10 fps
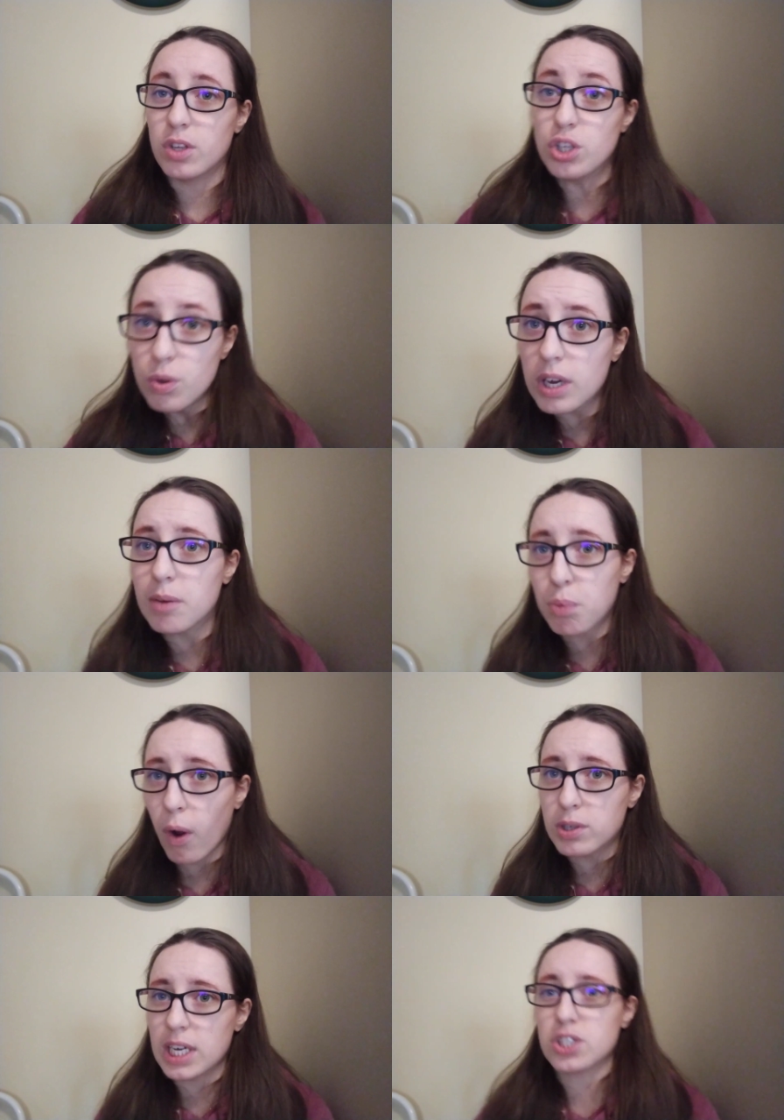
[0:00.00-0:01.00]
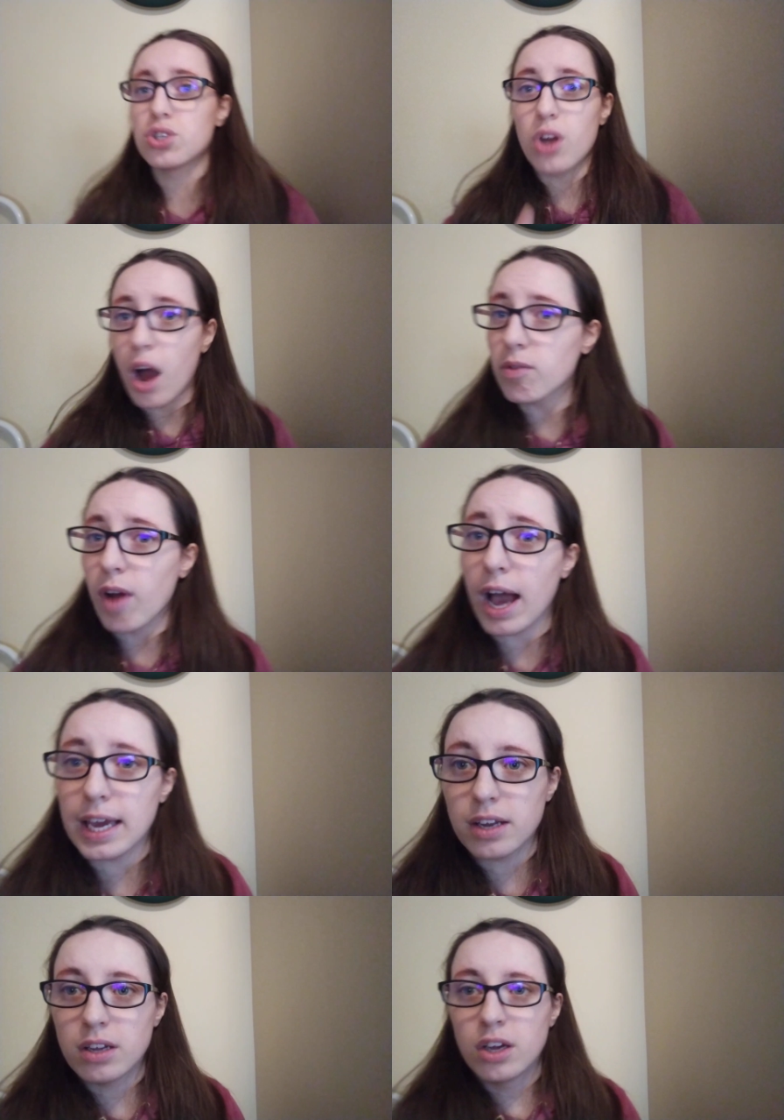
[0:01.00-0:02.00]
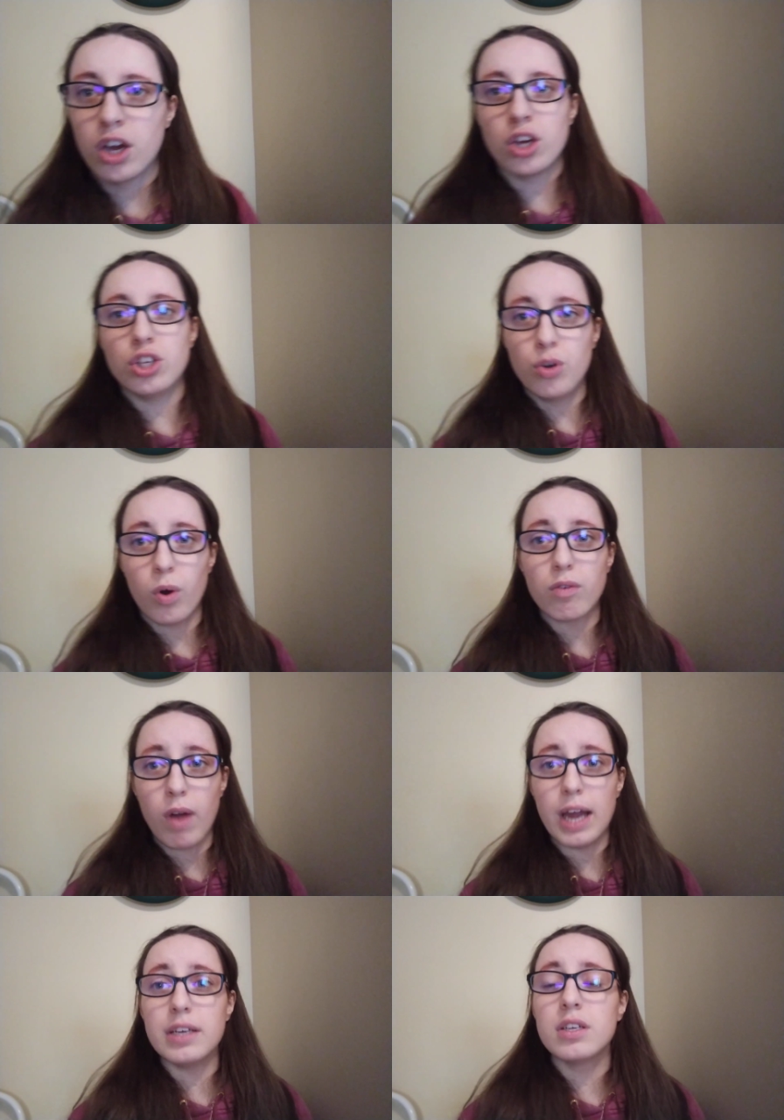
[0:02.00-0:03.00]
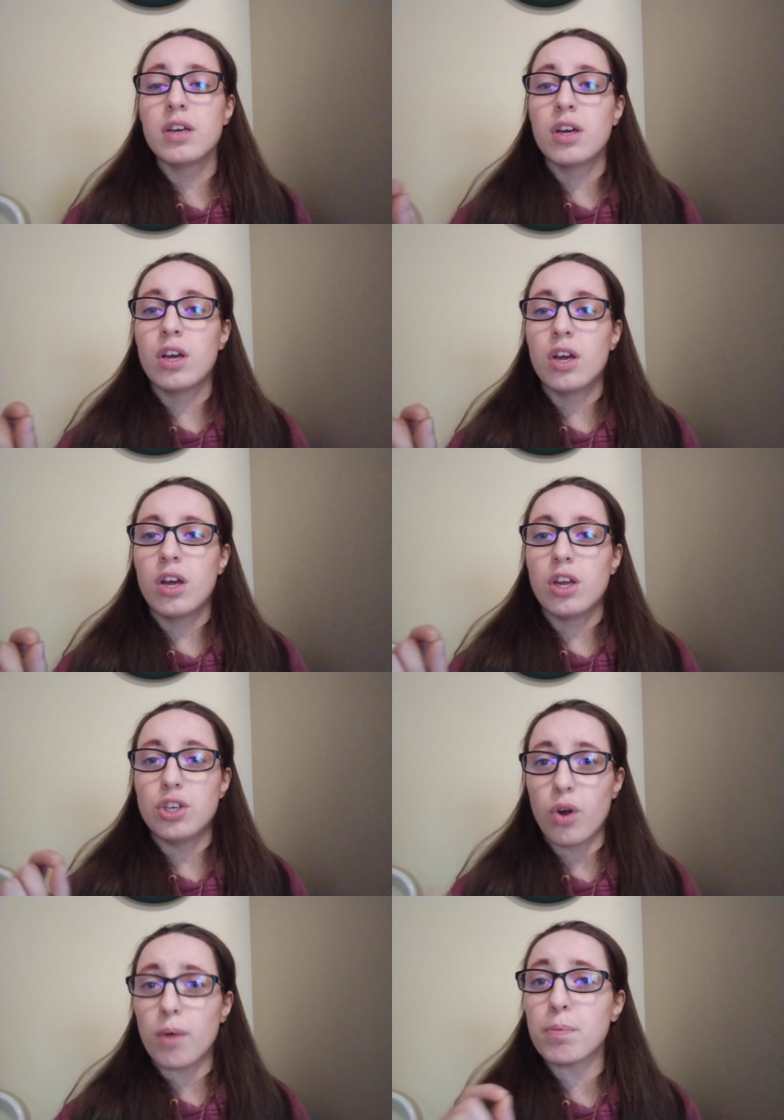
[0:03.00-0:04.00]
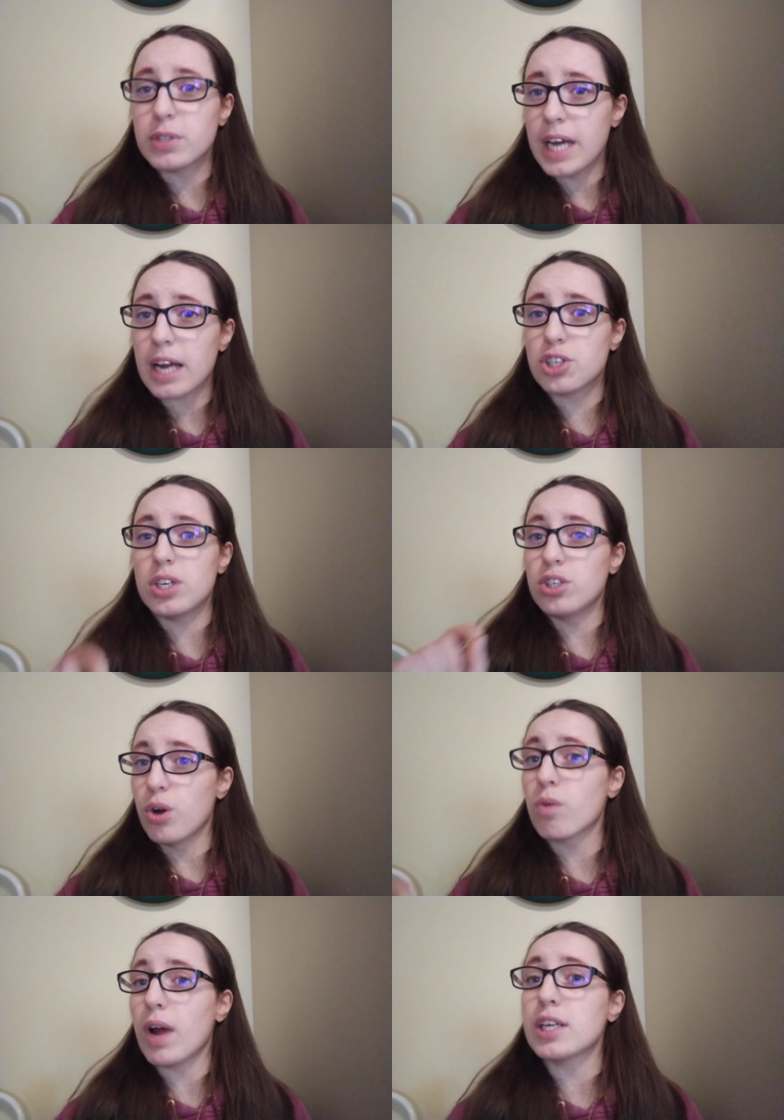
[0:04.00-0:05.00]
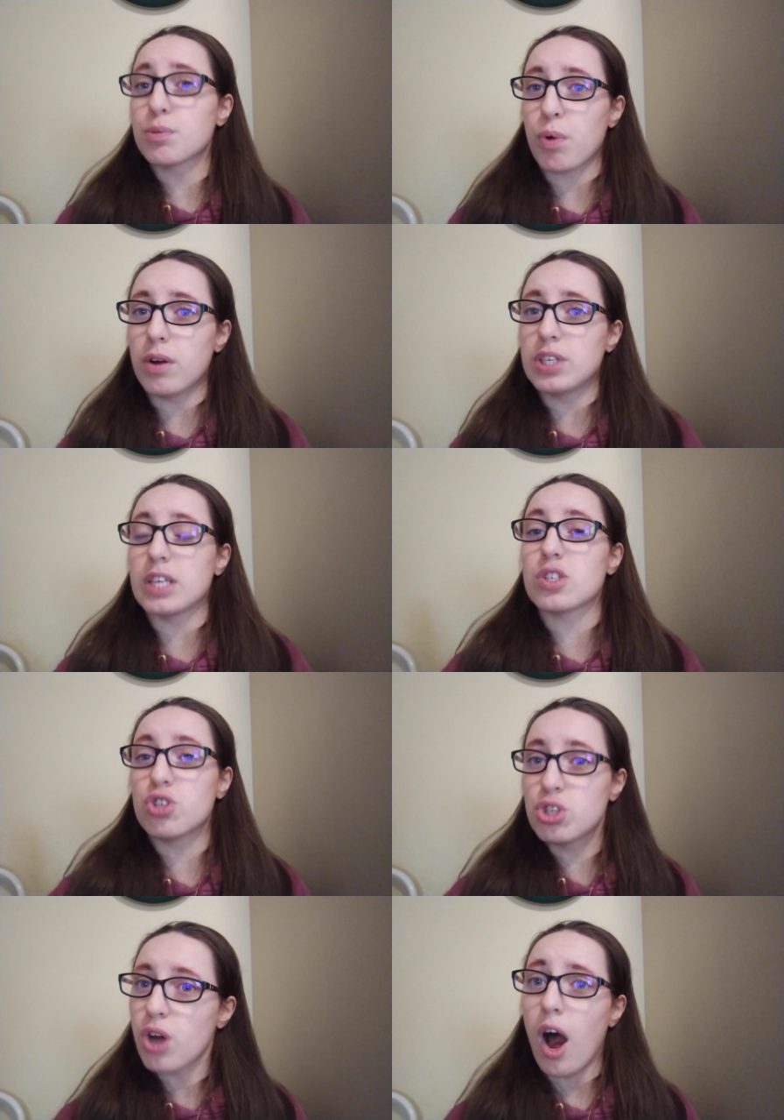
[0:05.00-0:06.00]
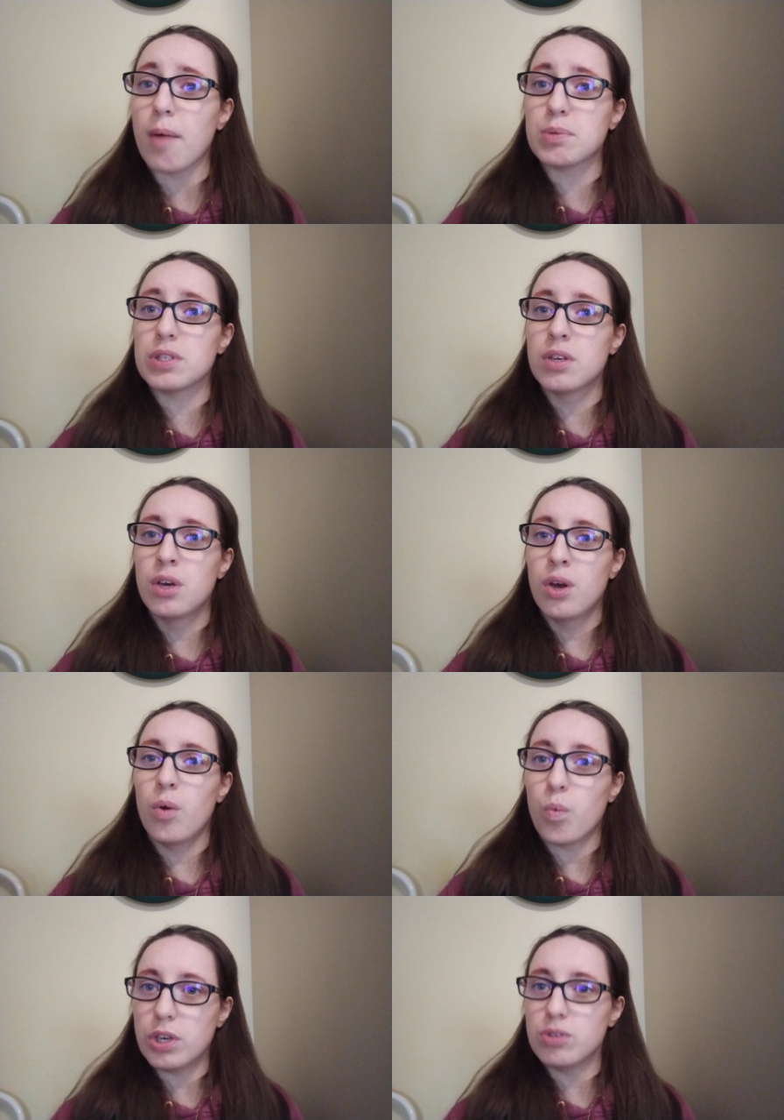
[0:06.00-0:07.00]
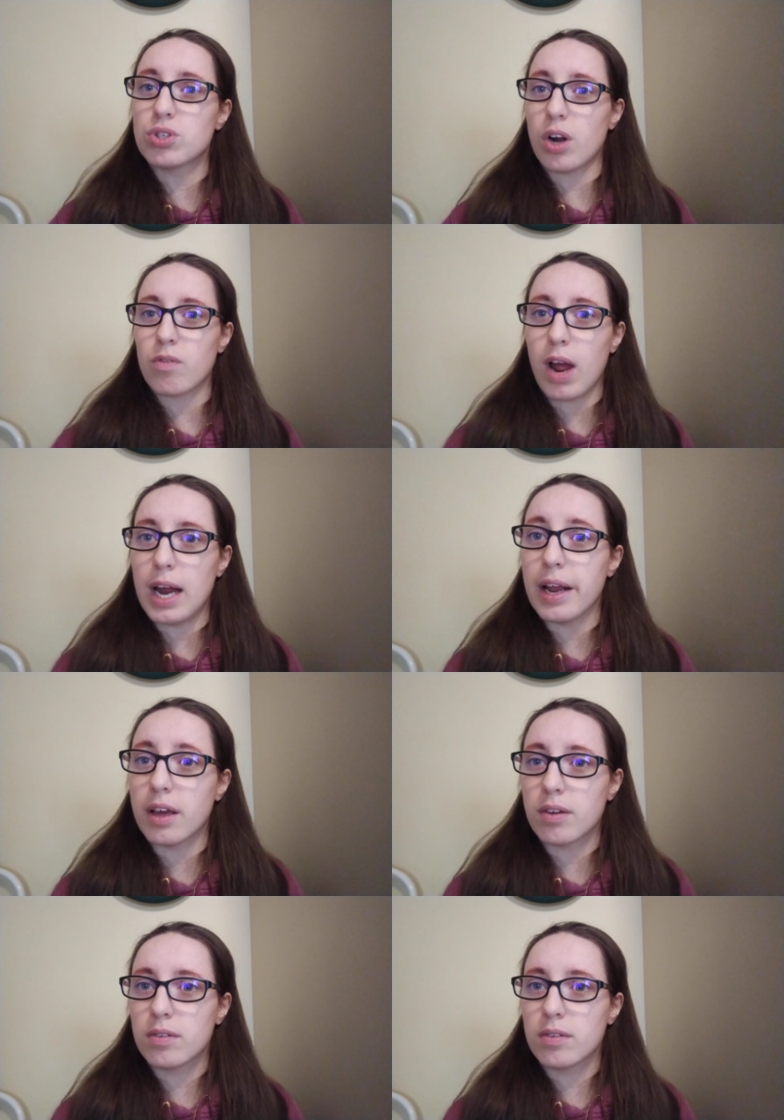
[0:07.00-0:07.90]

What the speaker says: You can protest, not riot. Your right, your protection and your right to protest stops when you start rioting.